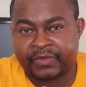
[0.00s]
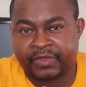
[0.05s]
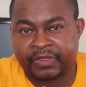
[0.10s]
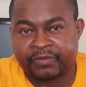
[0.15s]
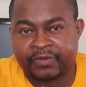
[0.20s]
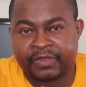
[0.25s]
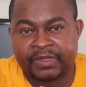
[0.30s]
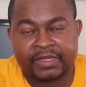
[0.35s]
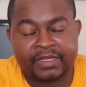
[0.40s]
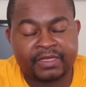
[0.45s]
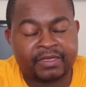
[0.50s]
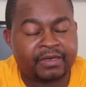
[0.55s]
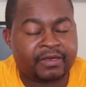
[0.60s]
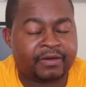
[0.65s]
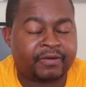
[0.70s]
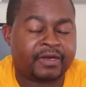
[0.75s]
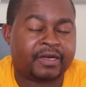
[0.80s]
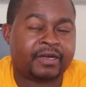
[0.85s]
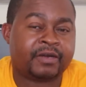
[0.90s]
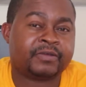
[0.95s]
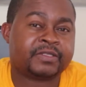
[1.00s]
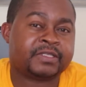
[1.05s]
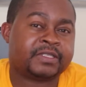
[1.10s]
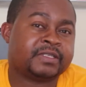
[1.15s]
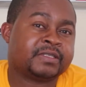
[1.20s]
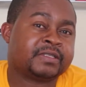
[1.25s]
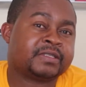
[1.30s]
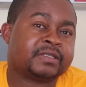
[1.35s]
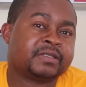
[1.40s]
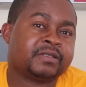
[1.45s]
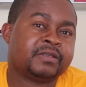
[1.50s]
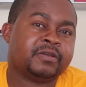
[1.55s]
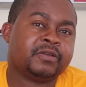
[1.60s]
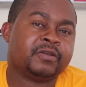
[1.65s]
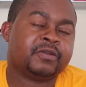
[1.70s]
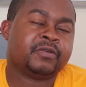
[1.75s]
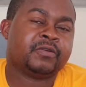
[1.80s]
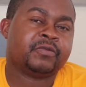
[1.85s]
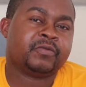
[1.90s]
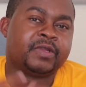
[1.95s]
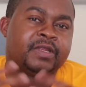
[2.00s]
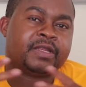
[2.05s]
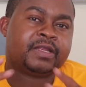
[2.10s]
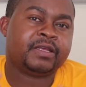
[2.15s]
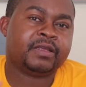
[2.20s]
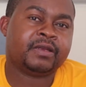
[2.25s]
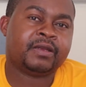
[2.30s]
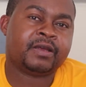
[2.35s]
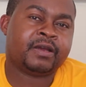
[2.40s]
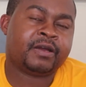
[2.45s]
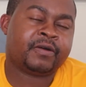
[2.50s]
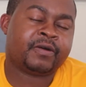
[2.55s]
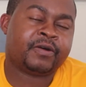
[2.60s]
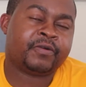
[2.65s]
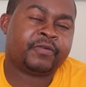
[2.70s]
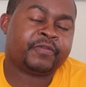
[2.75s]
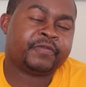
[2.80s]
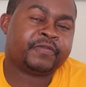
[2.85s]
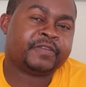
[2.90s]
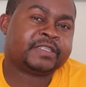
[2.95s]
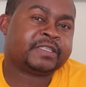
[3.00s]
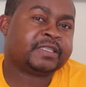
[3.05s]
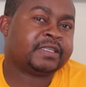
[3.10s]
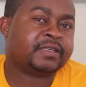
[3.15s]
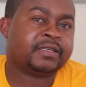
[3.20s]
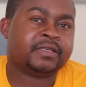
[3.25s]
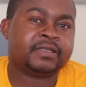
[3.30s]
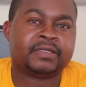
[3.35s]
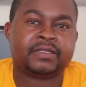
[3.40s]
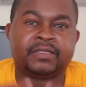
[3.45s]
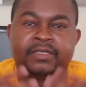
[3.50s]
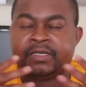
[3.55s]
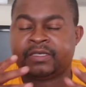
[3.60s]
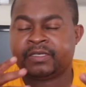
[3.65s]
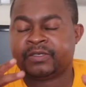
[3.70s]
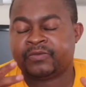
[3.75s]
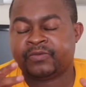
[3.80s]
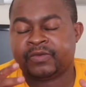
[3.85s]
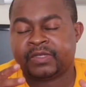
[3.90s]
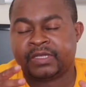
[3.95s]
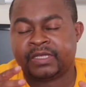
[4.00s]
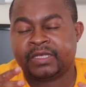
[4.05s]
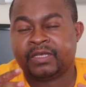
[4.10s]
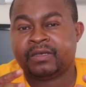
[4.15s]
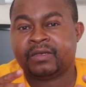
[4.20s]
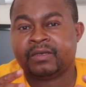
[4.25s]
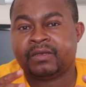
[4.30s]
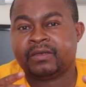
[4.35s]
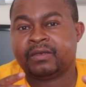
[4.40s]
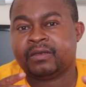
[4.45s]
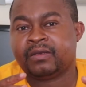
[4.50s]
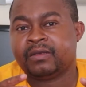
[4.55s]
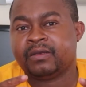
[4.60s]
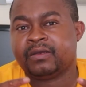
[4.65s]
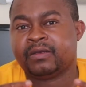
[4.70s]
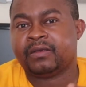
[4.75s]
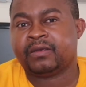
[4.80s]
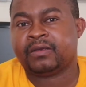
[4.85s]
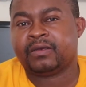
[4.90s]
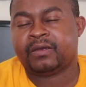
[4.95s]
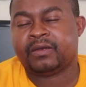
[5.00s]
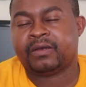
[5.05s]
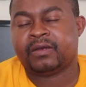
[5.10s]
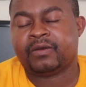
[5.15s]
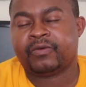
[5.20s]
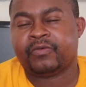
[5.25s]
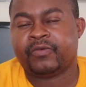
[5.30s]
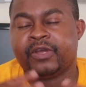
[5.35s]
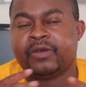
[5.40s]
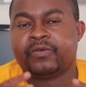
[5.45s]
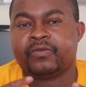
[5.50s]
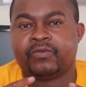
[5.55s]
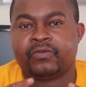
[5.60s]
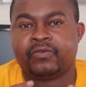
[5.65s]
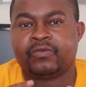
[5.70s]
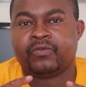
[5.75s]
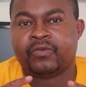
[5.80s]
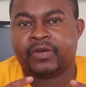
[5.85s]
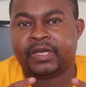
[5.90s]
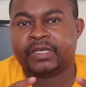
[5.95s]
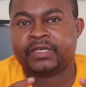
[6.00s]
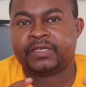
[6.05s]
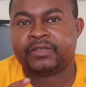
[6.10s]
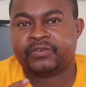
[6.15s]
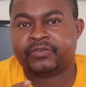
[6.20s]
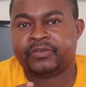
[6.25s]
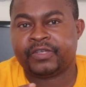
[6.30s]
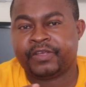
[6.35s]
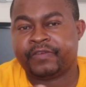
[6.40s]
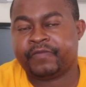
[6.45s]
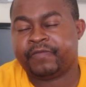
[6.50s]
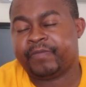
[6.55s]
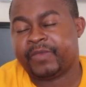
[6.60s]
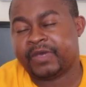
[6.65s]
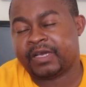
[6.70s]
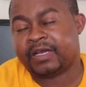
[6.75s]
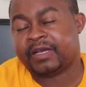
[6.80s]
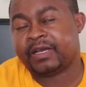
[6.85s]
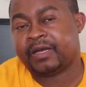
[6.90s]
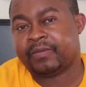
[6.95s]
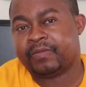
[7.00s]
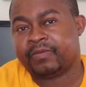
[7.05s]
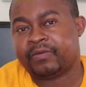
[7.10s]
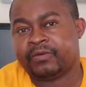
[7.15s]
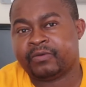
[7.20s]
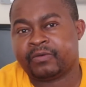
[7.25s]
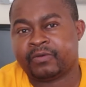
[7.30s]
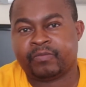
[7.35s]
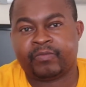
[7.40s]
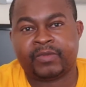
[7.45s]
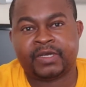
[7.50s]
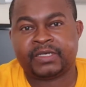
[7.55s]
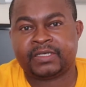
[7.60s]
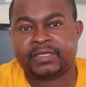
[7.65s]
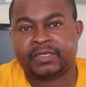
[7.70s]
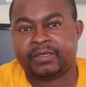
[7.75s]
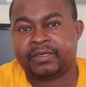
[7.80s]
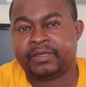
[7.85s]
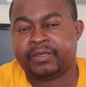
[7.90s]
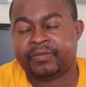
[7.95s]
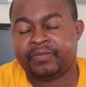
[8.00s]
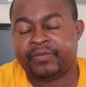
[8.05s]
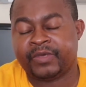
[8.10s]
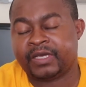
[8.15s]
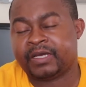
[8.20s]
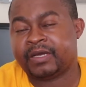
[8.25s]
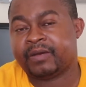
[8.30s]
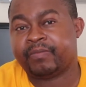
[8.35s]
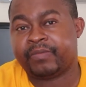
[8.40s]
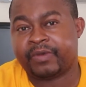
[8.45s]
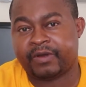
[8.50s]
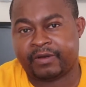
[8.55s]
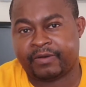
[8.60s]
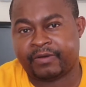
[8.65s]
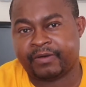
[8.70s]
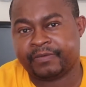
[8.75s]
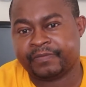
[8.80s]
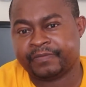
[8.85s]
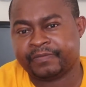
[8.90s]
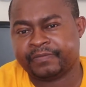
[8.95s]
within our houses, within our offices, and within where we would want to have backup or battery backup power.